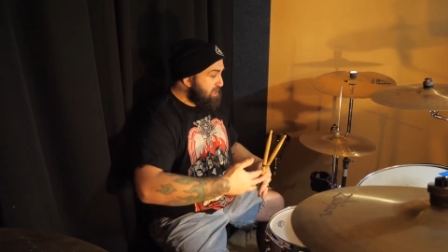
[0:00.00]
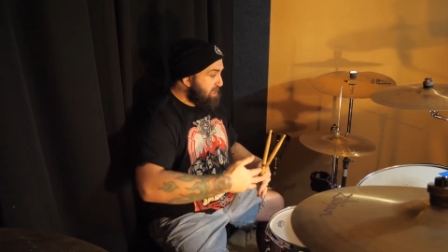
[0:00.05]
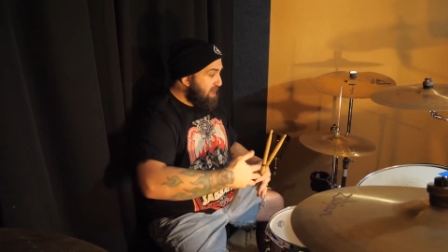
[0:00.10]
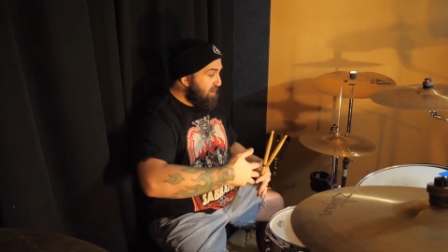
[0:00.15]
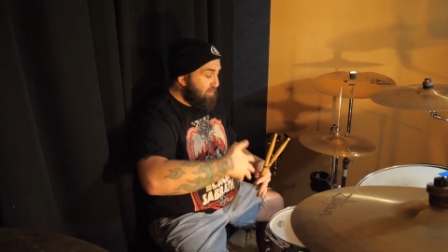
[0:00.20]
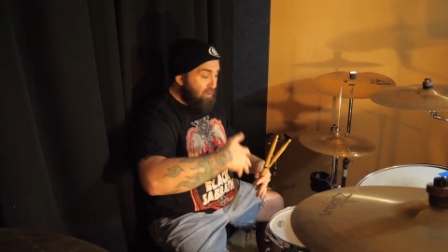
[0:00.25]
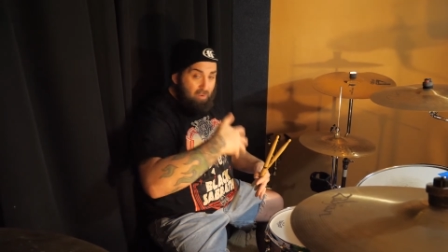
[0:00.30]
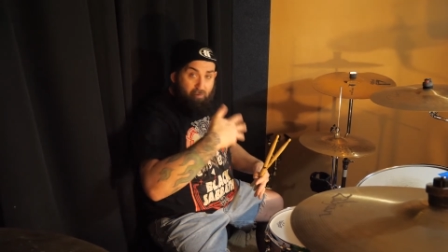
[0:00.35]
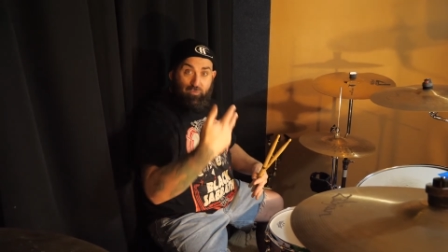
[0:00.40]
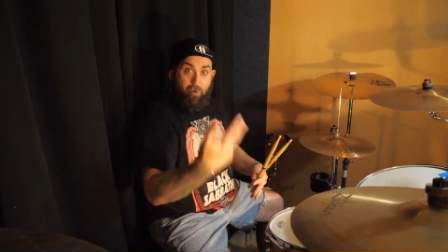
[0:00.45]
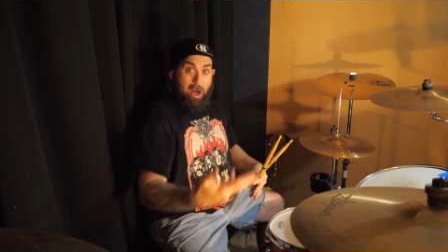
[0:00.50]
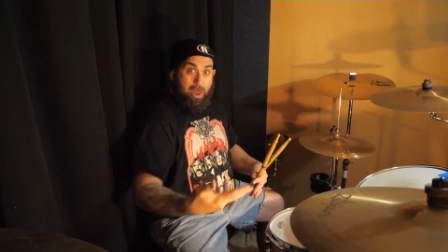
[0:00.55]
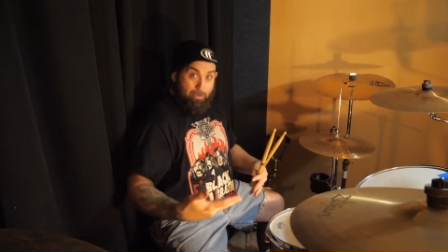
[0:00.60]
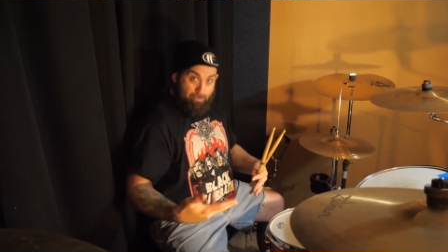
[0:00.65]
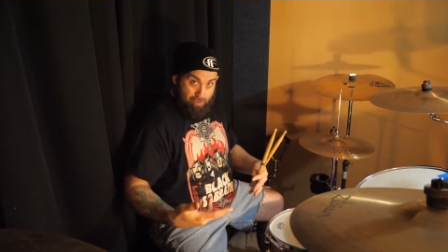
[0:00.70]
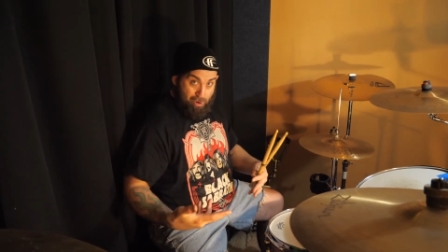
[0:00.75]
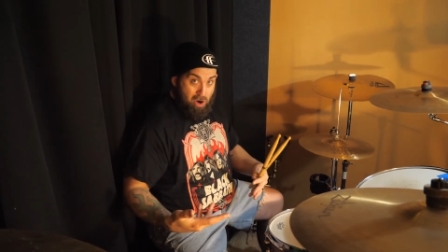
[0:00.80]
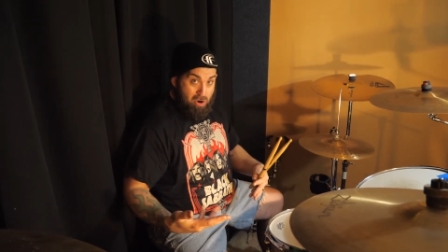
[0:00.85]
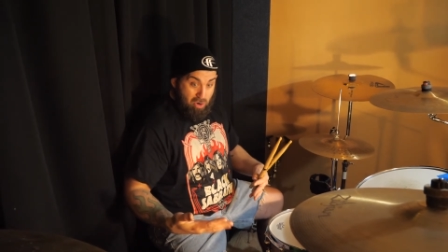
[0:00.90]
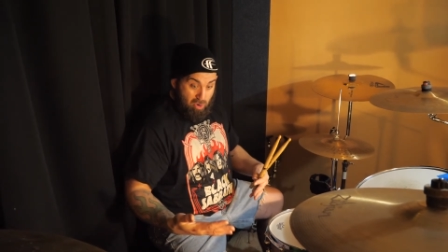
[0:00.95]
If I've had
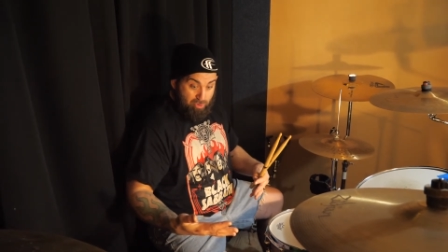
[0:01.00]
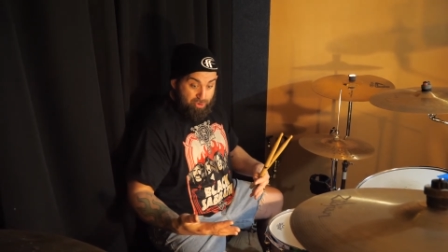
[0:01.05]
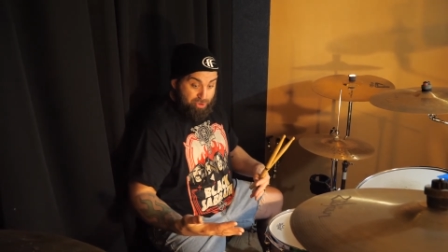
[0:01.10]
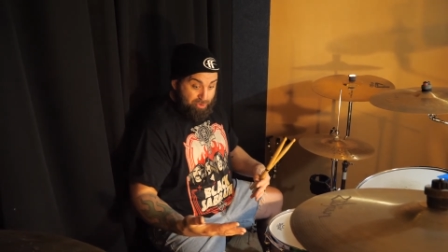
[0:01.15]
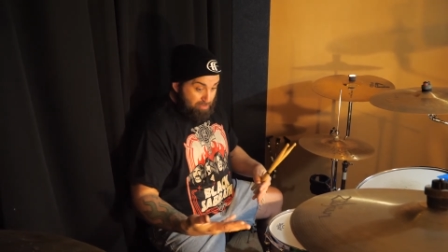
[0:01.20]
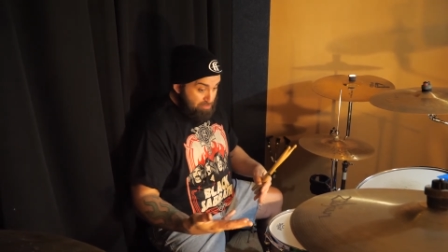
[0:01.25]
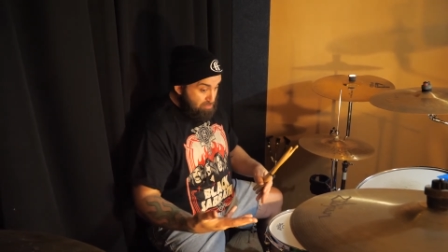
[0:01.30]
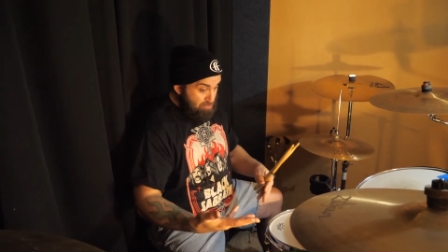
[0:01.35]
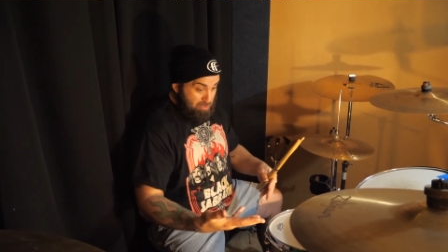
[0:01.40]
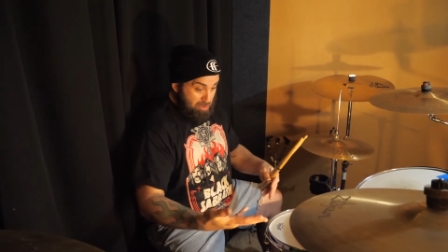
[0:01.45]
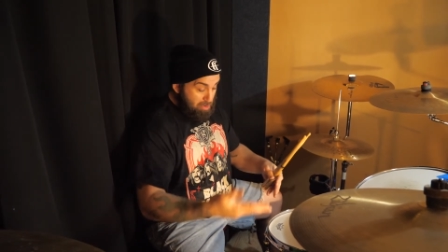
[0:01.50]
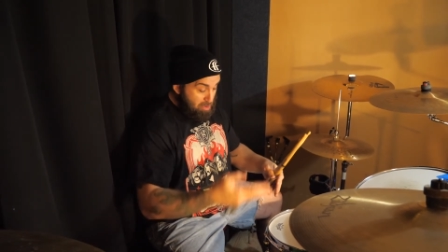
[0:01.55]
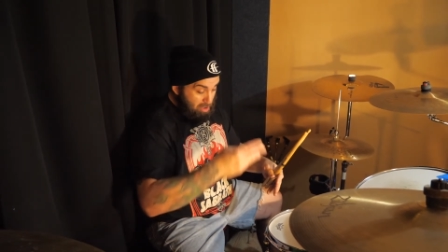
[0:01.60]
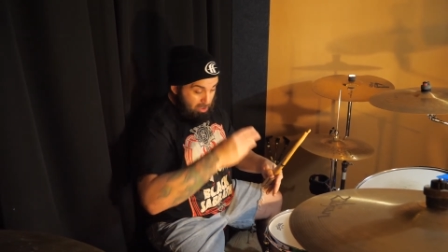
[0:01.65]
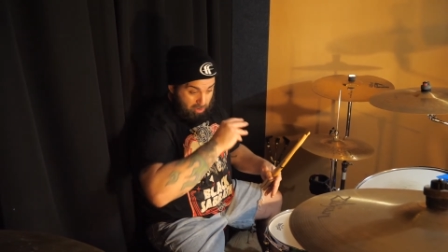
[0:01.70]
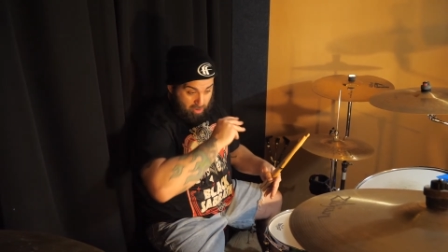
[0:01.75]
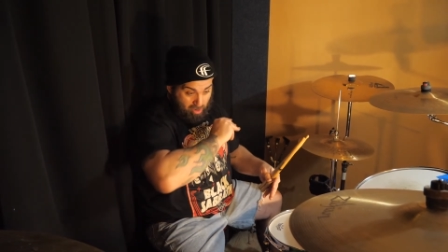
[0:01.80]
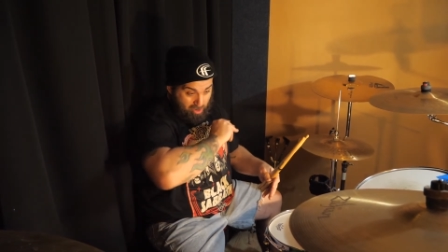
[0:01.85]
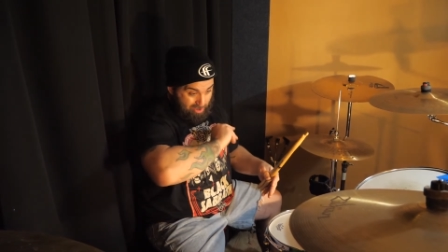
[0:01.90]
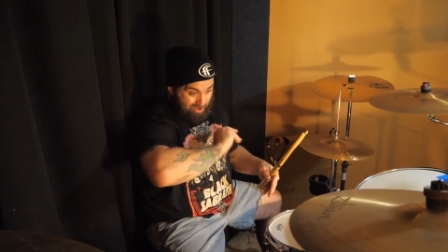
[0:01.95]
a prolonged
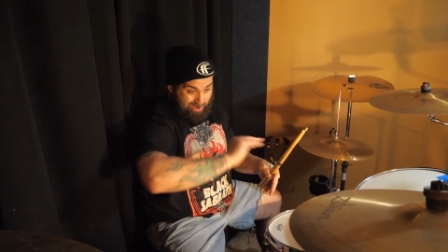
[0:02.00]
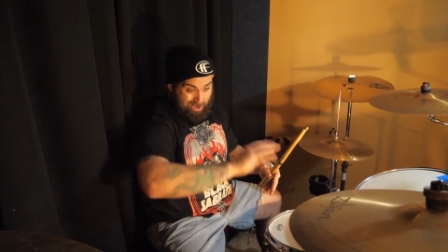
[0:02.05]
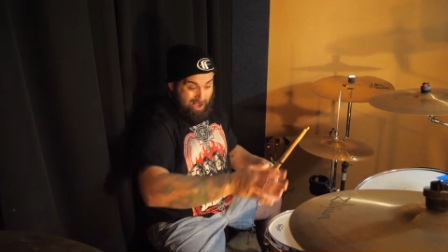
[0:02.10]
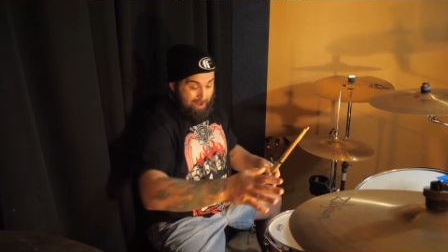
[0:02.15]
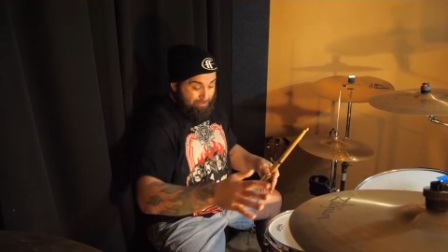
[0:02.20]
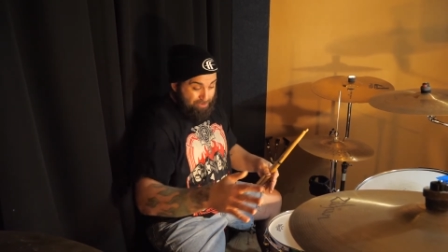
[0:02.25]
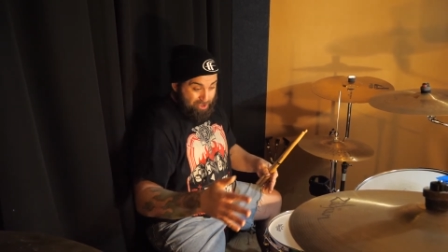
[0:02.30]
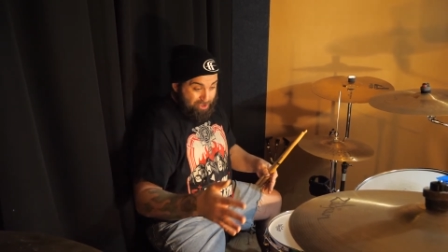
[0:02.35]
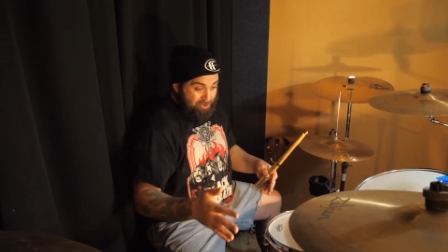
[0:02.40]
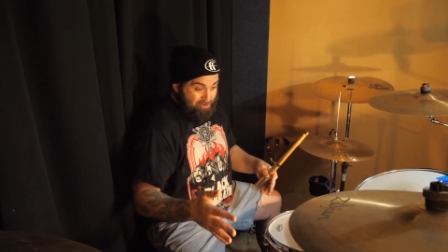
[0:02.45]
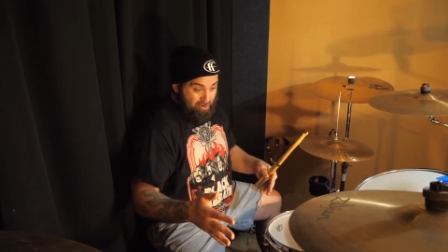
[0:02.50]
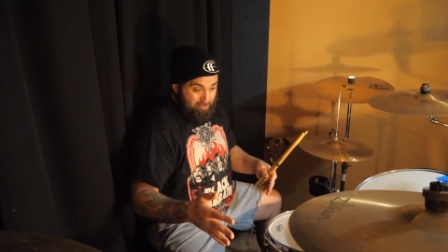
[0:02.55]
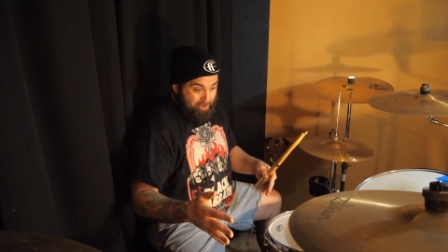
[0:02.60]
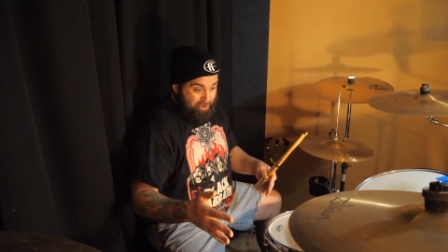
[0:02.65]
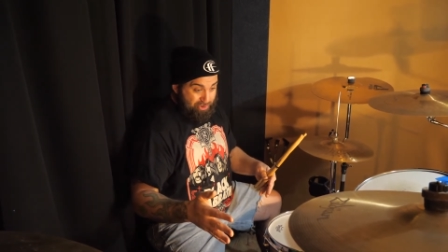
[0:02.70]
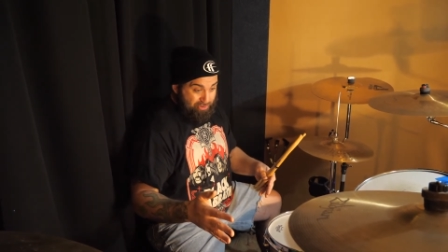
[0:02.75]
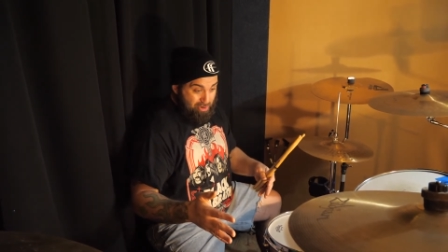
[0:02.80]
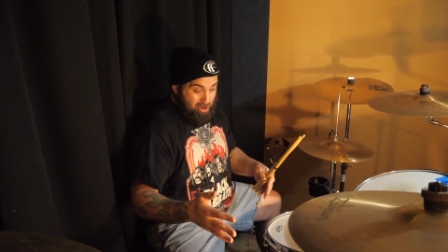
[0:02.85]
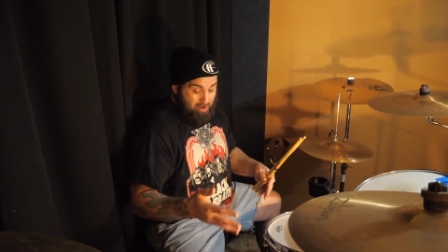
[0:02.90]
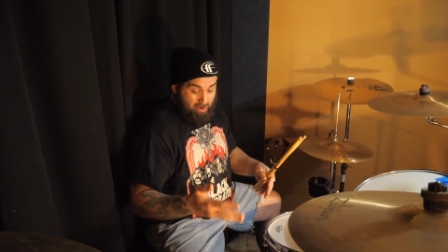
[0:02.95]
like absence from a
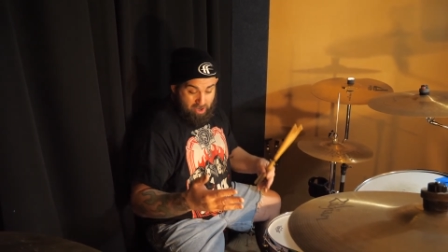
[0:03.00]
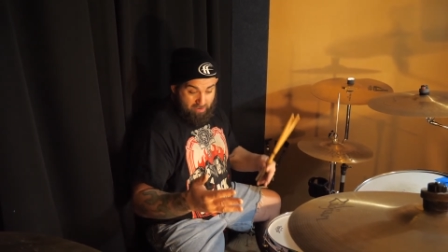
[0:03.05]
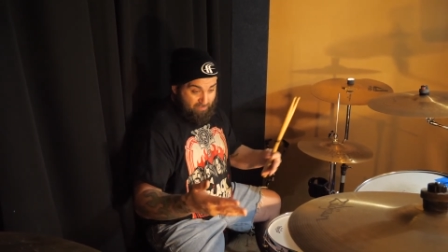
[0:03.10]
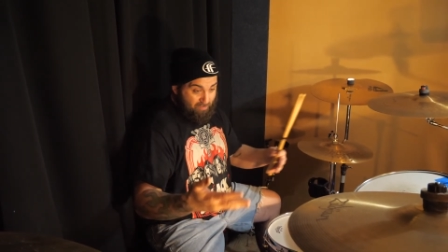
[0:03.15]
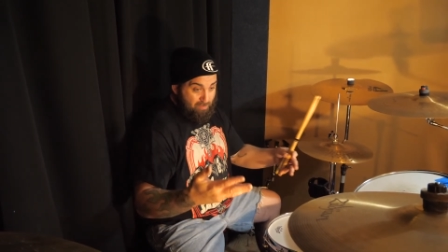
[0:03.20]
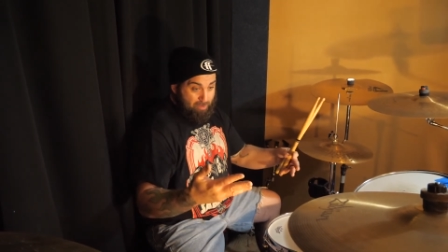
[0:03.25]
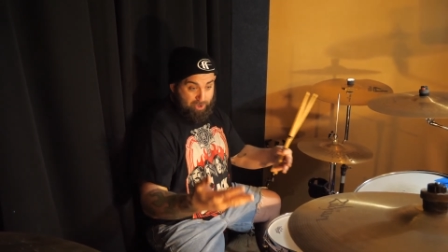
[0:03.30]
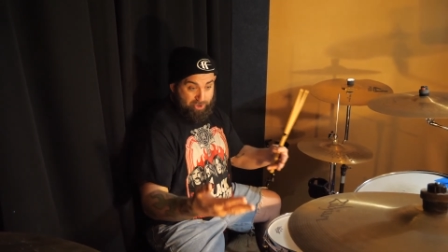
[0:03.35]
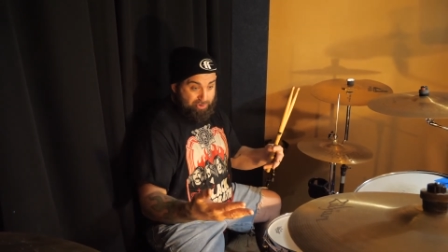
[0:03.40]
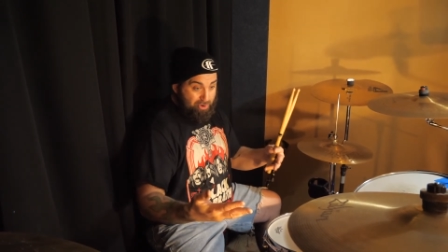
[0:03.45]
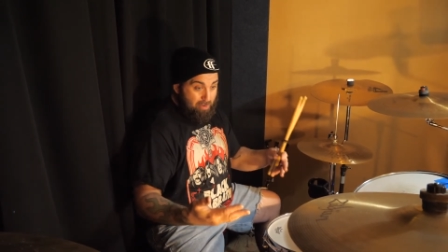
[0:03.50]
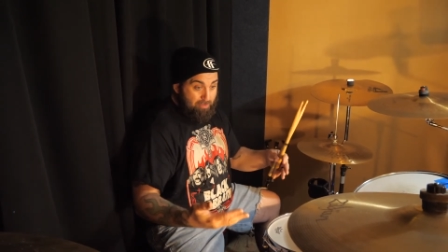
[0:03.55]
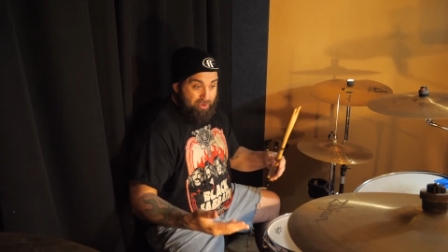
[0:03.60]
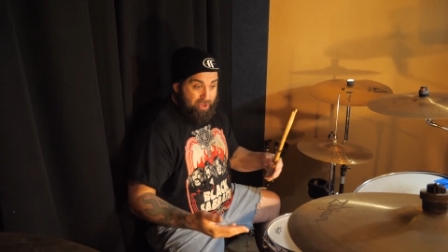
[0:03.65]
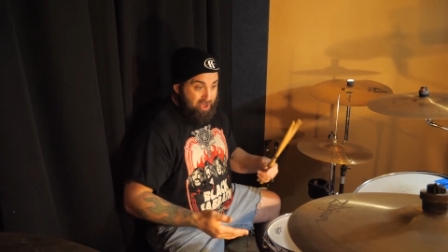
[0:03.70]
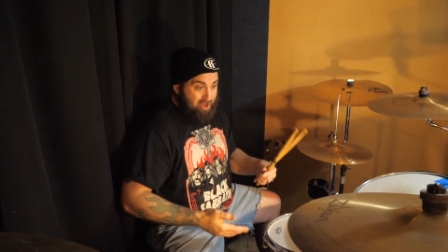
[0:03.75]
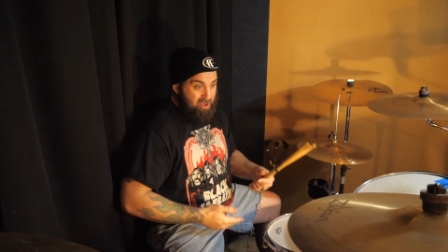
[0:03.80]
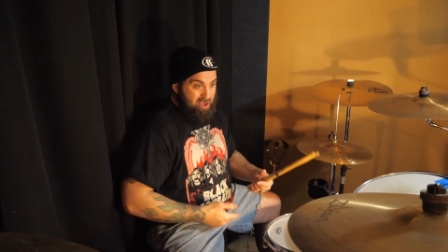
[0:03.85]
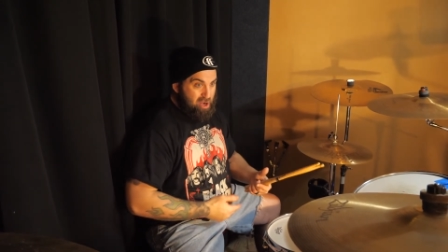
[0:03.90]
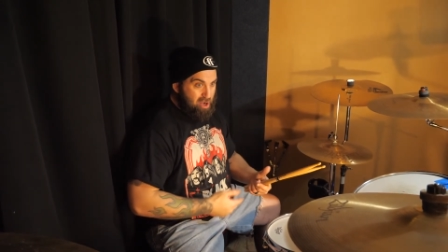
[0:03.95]
uh, from the drum
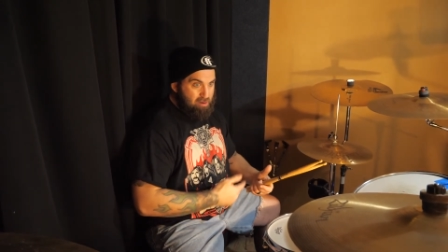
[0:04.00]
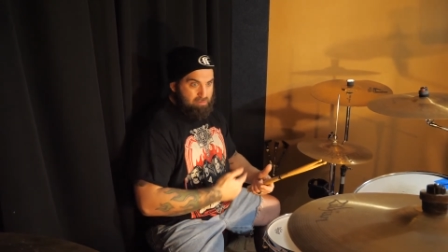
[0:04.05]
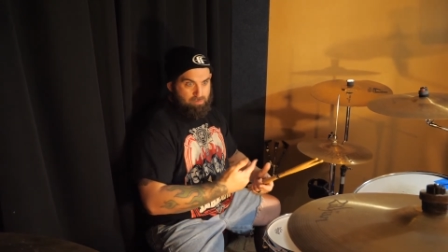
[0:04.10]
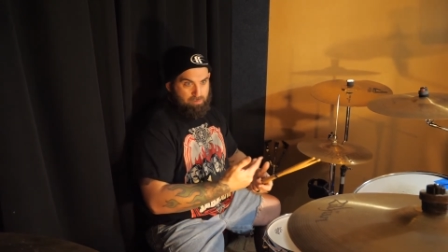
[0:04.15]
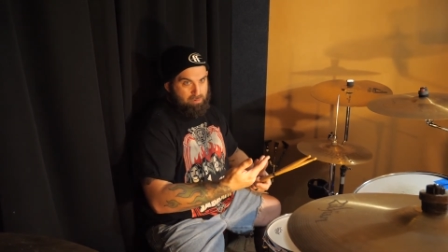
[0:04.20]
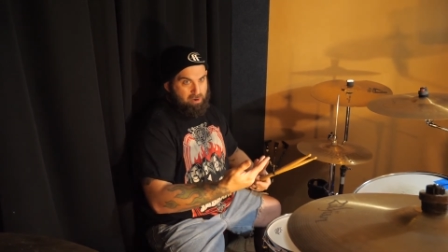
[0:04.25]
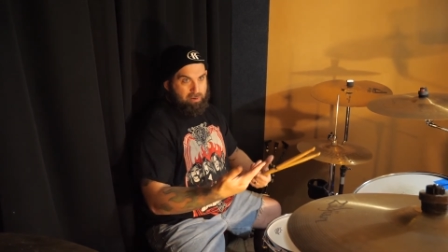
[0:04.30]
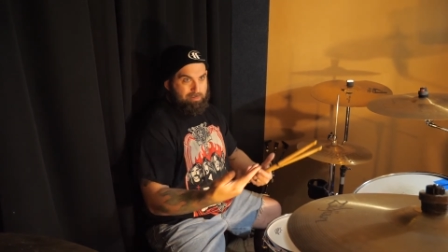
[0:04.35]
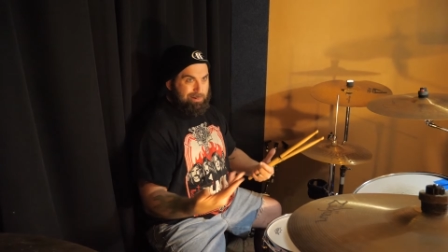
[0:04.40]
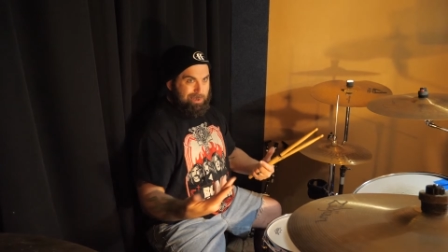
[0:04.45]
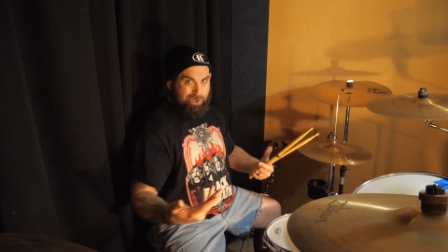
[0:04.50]
kit, you know,